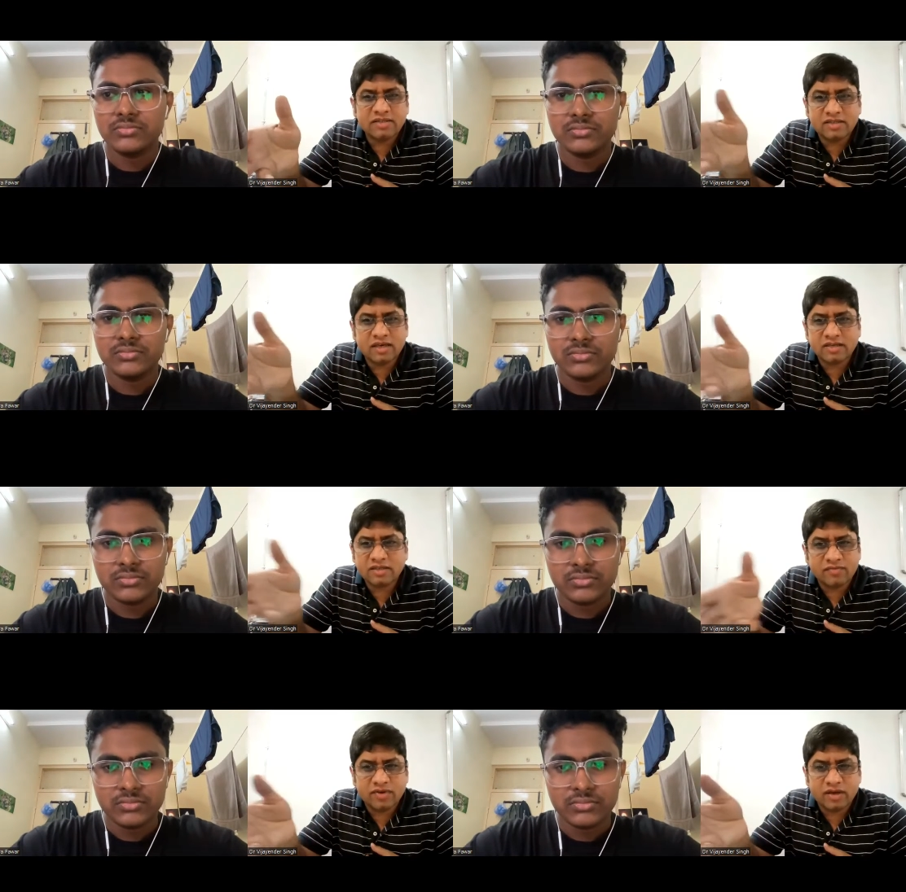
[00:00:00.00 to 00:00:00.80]
Speaker 1: these
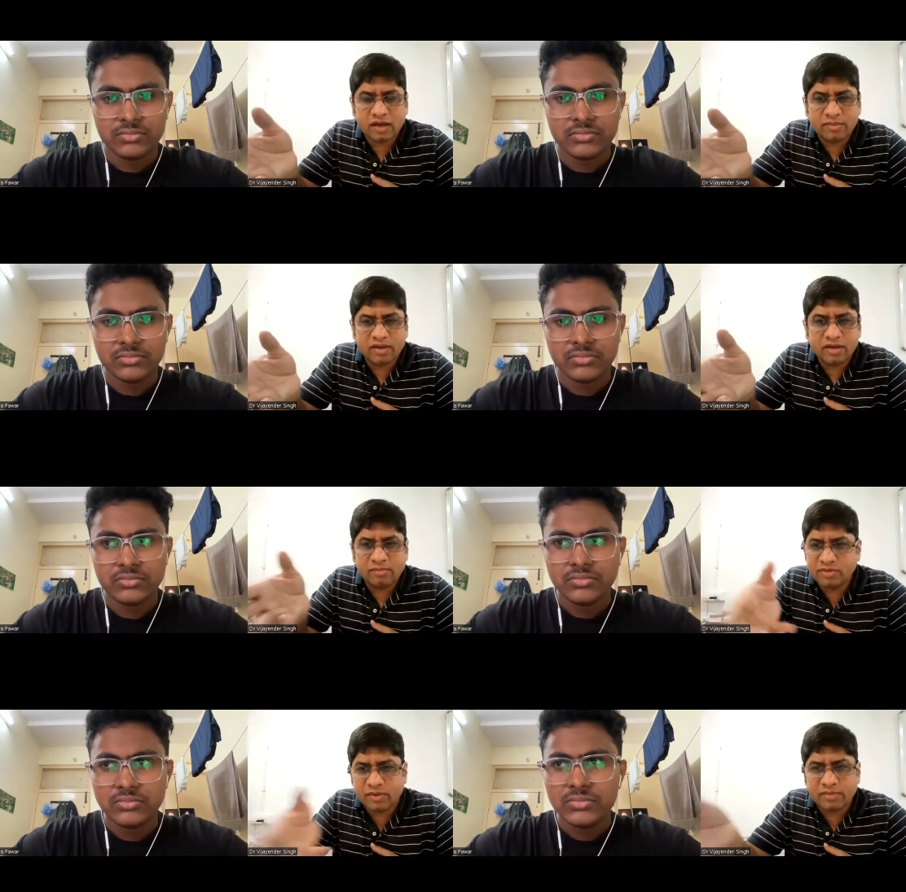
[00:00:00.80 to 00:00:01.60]
things there somewhere?
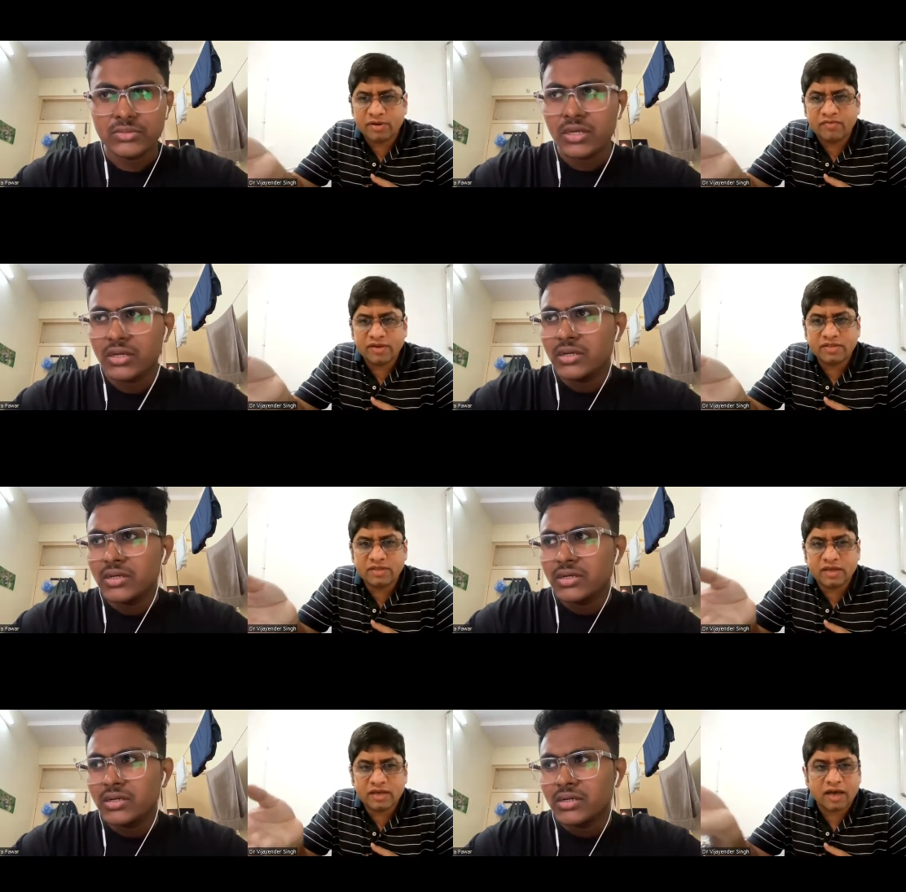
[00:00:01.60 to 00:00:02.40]
I mean, smart
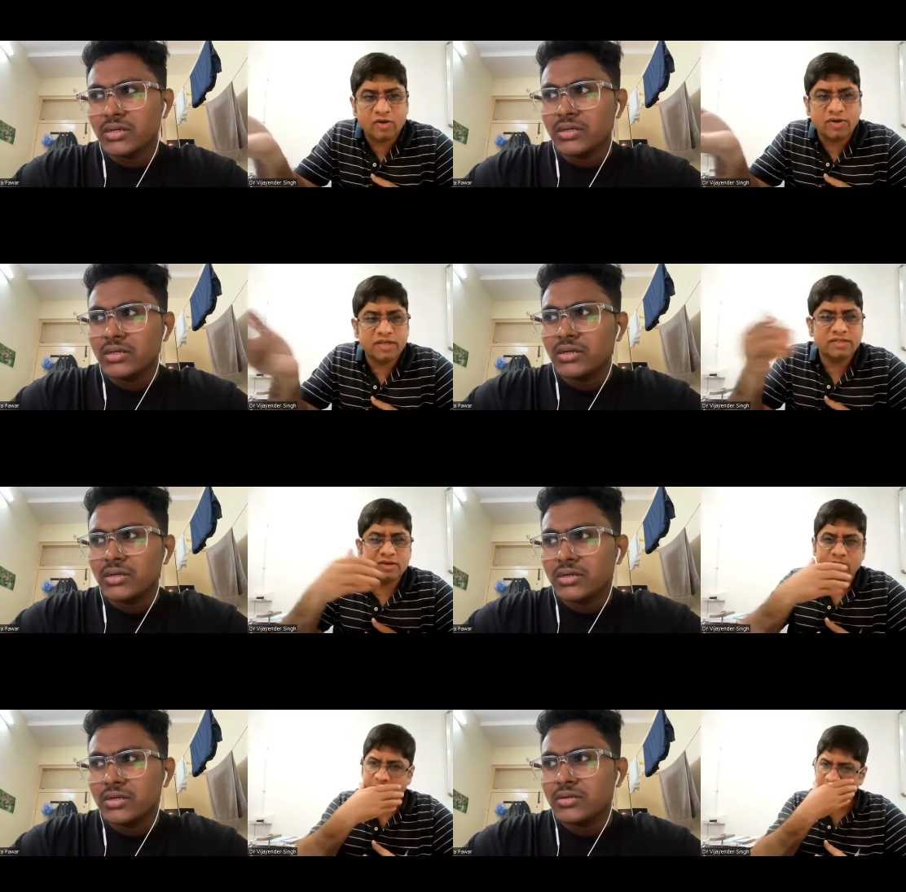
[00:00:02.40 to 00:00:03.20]
manufacturing and
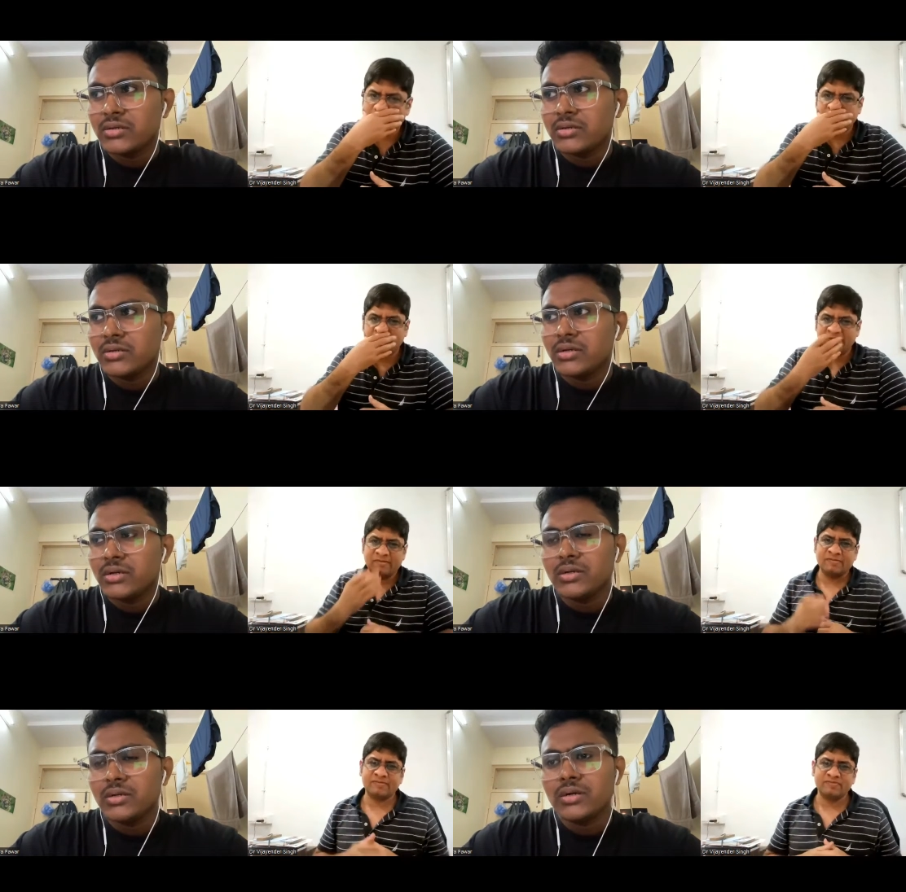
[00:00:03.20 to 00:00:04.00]
IoTs and all?
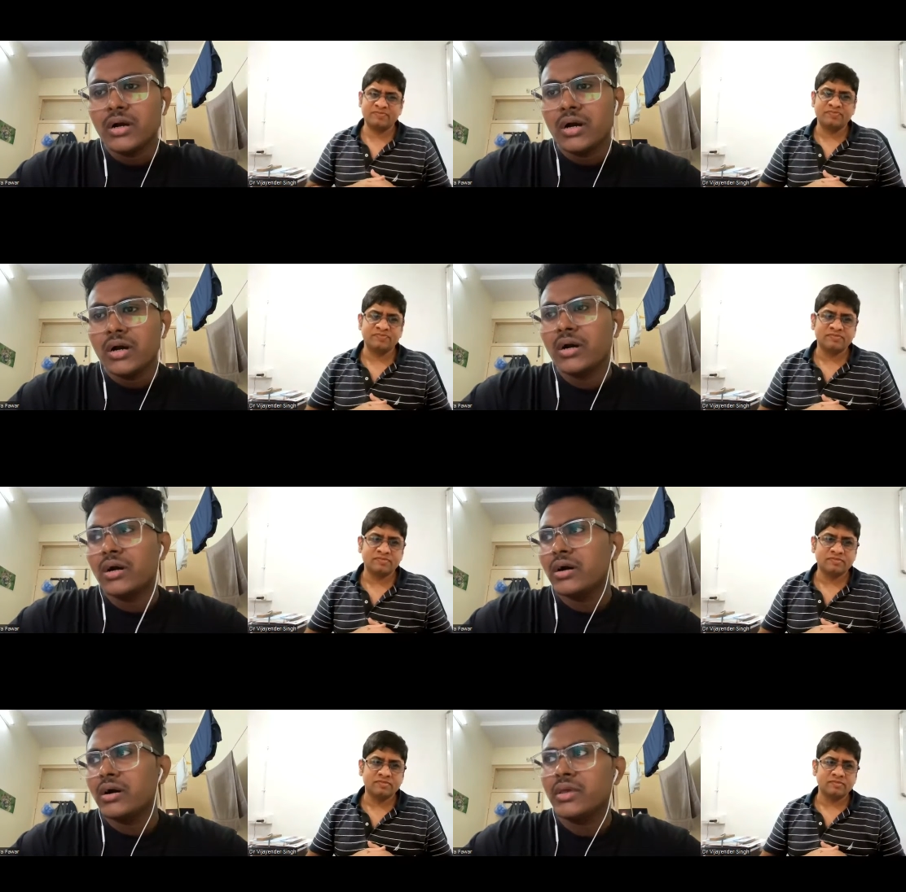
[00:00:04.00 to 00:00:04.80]

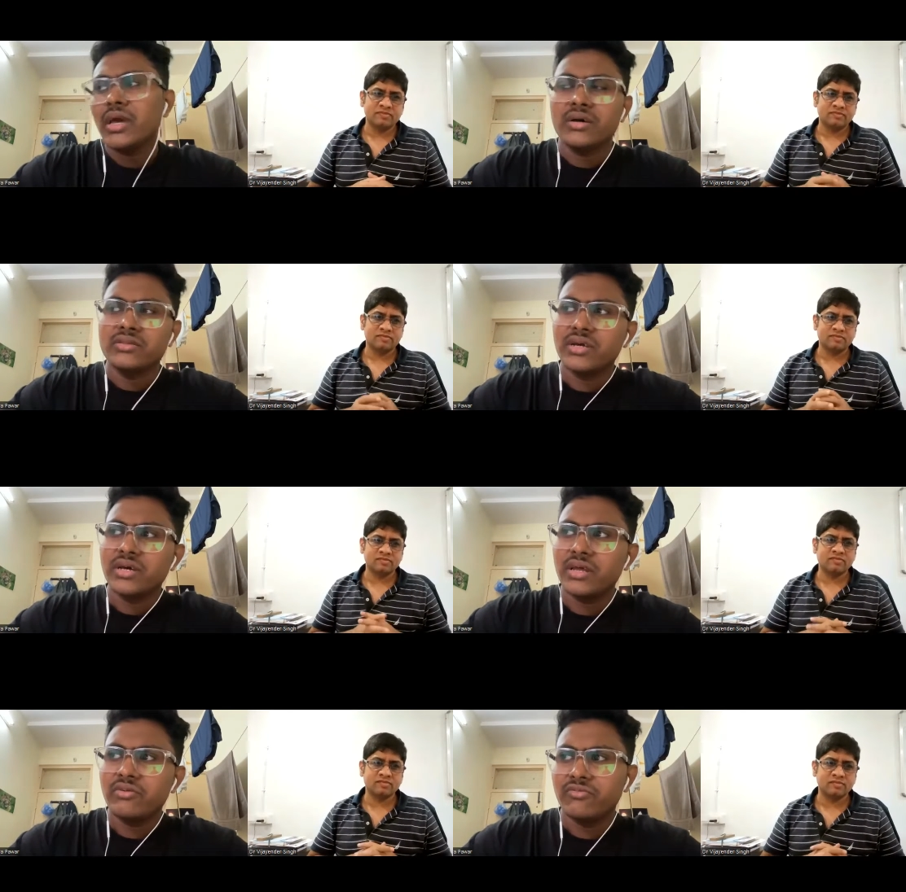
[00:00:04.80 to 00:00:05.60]
Speaker 2: Yeah,
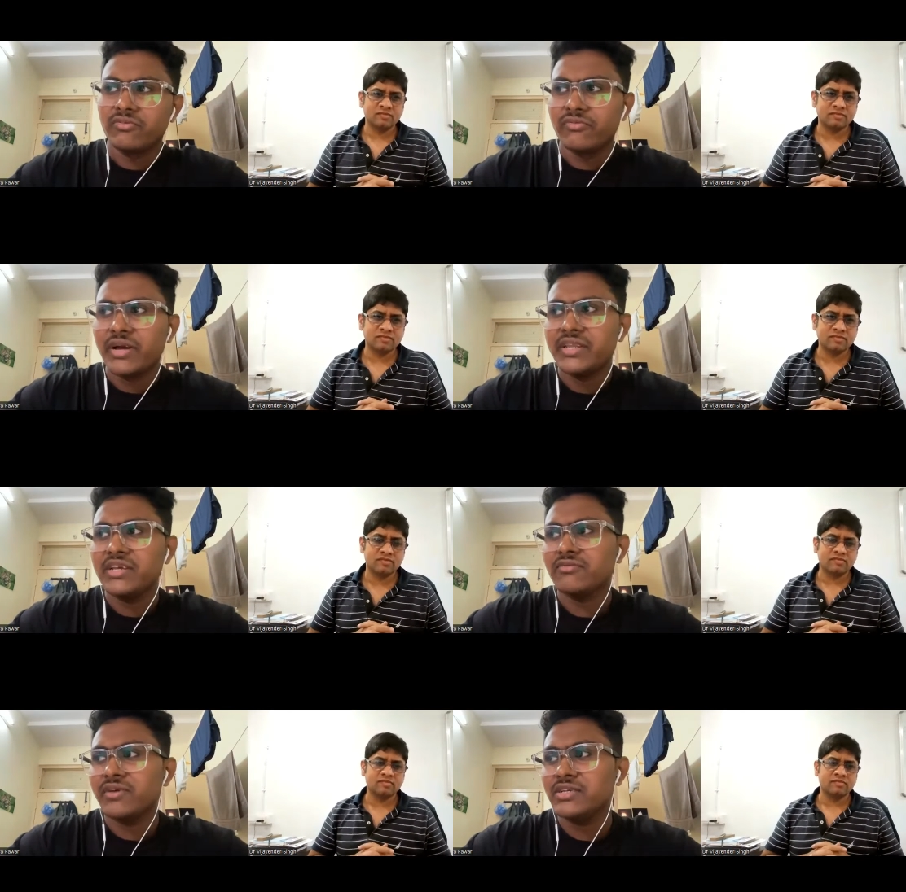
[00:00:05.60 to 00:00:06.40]
there are
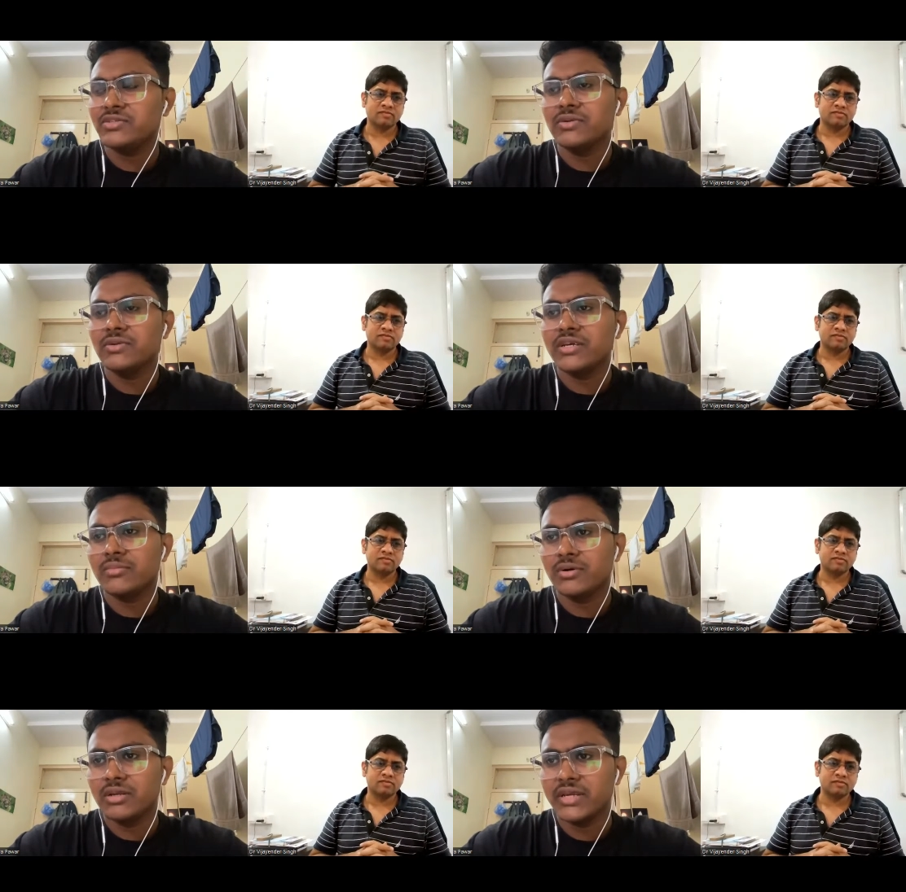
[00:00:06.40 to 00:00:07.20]
various ways
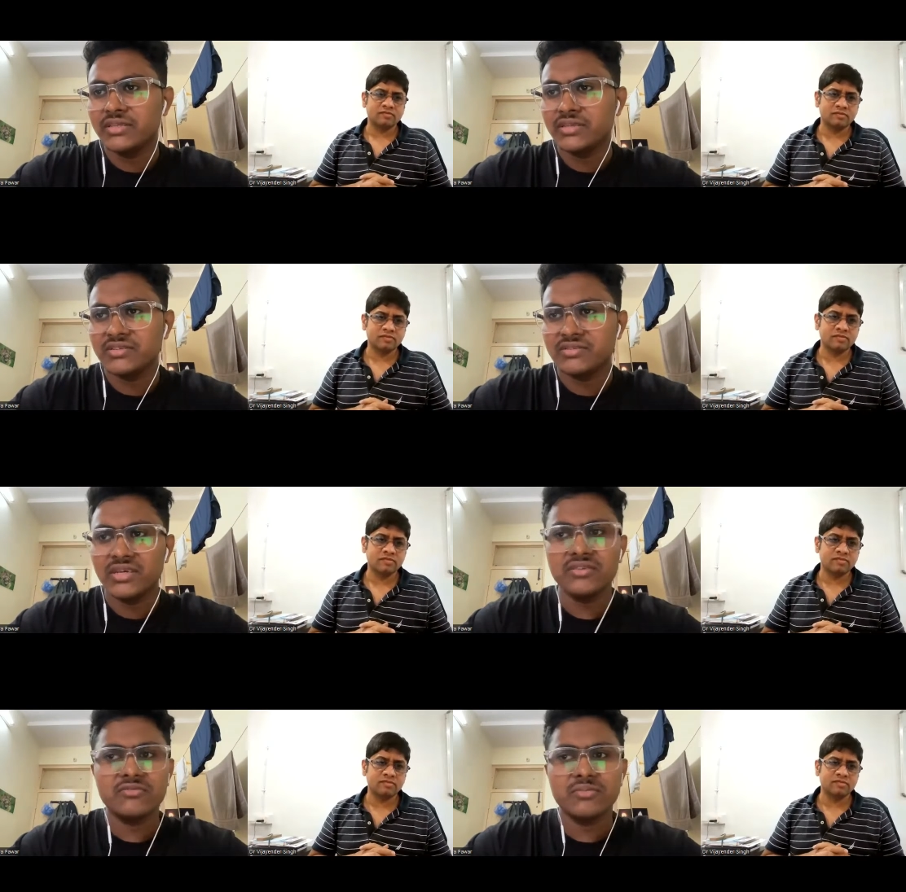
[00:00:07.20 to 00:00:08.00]
to link these
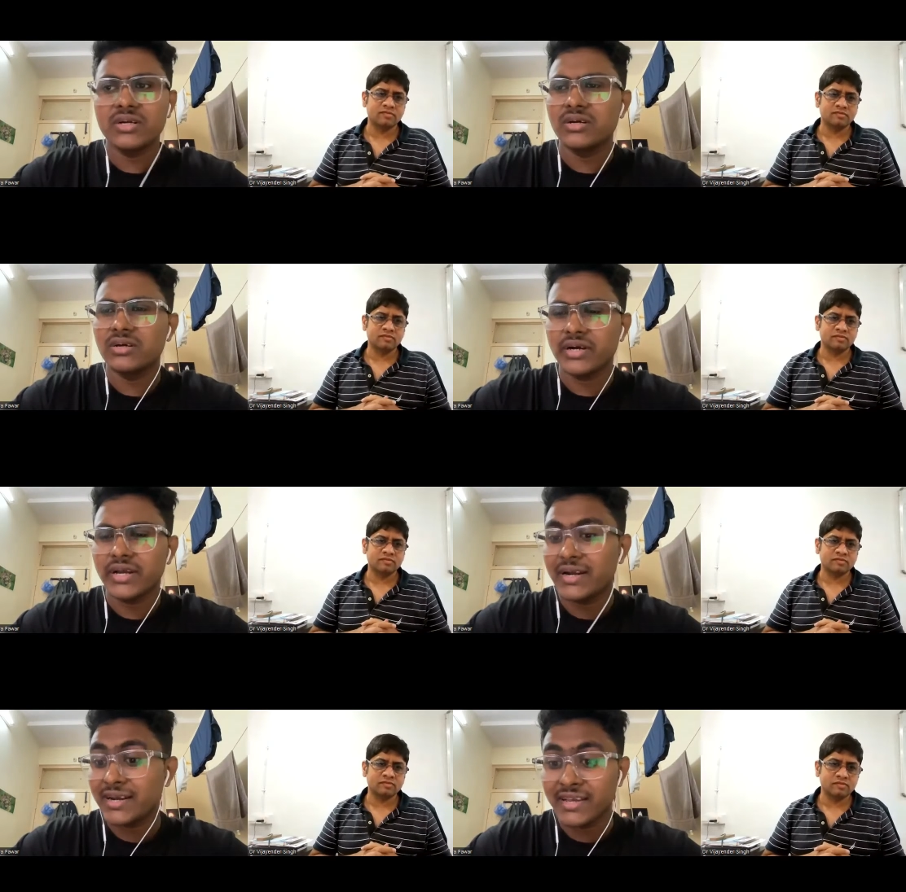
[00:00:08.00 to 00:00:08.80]
things, but
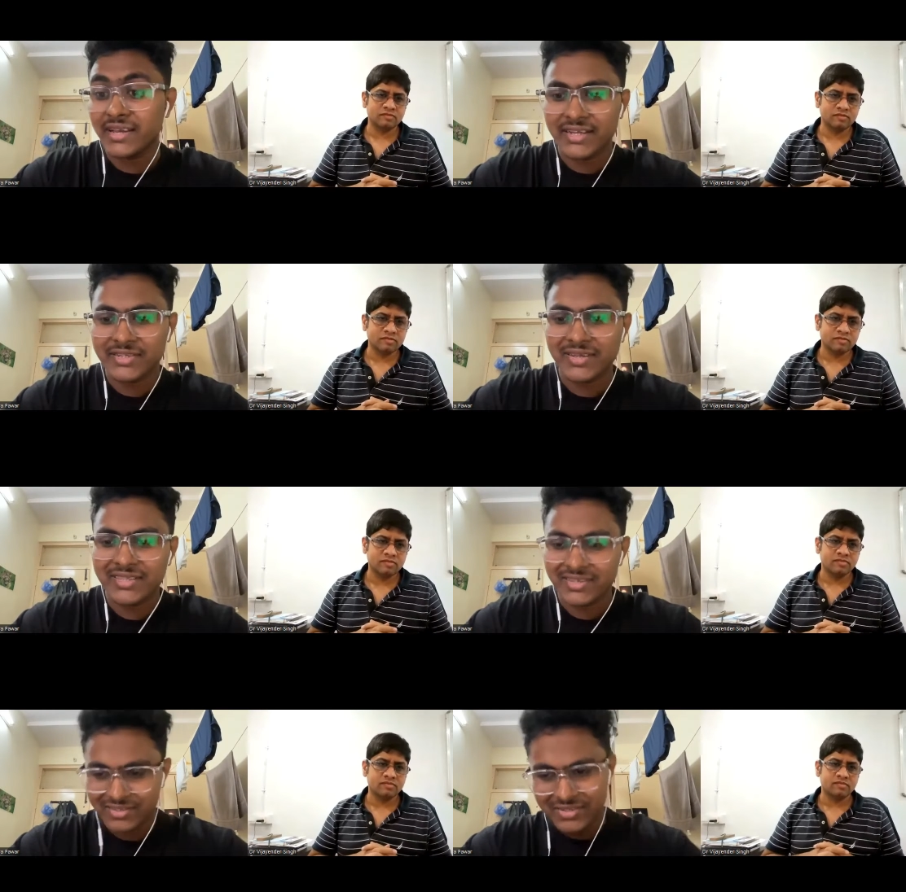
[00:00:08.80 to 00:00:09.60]
currently, actually,